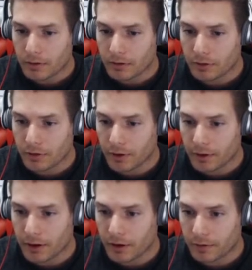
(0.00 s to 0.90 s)
I'm going to turn
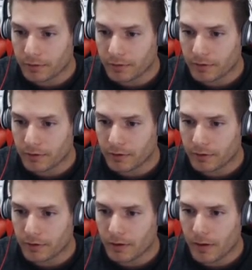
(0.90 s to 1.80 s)
that off.
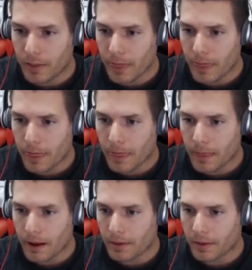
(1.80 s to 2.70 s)

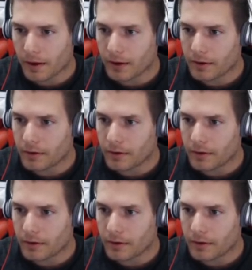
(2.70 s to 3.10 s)
Add that.